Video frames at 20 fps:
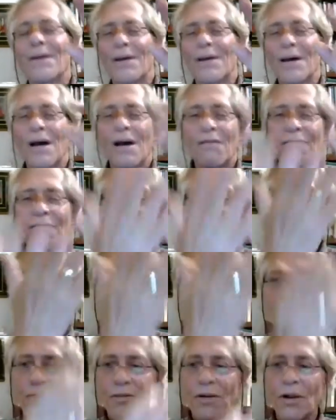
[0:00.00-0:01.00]
I felt
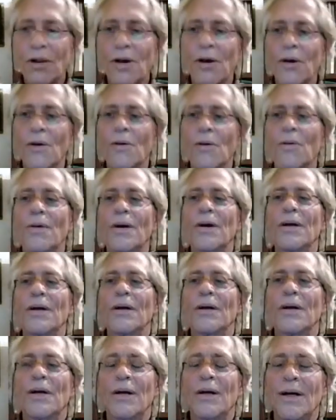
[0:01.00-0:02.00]
a flow,
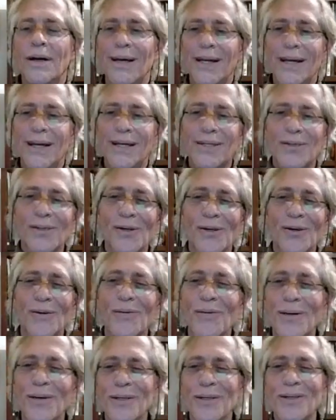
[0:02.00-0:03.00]
and
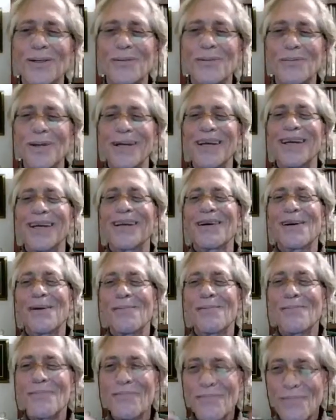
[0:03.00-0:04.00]
so to me,
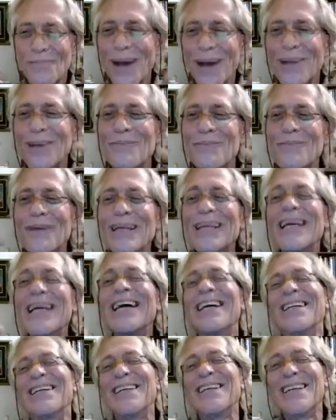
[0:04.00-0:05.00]
my
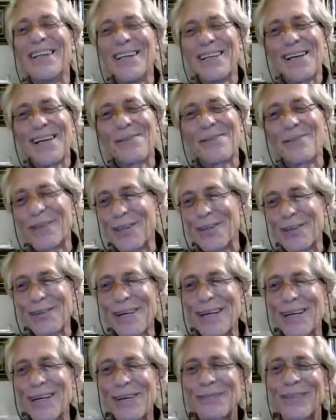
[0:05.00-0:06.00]
immediate I'm going to
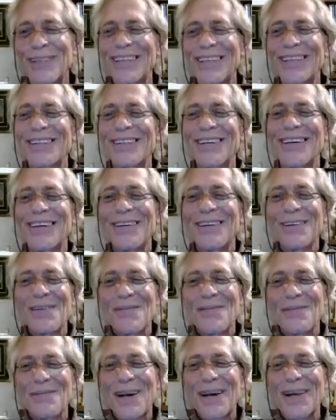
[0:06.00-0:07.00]
crack up on this.
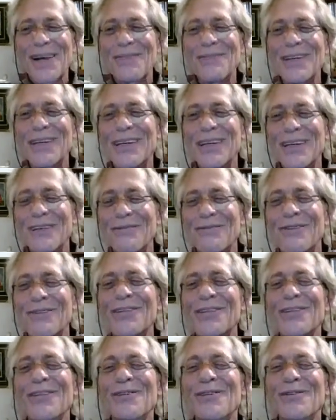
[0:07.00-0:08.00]
My immediate
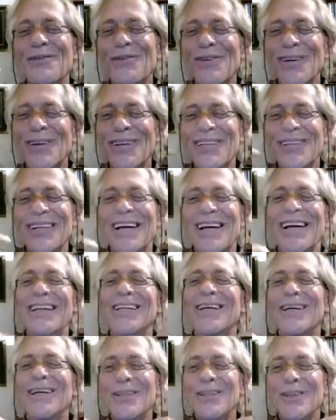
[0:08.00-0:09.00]
vision was
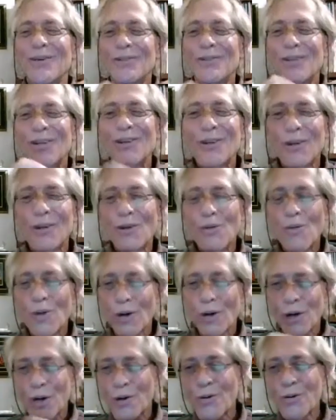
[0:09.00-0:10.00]
that there was a little
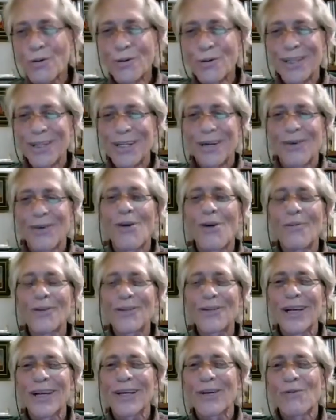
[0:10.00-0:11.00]
work crew in there,
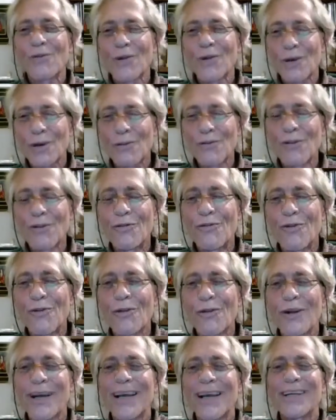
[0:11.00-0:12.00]
almost like a work crew
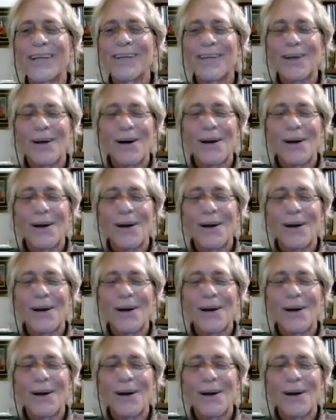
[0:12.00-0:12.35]
for a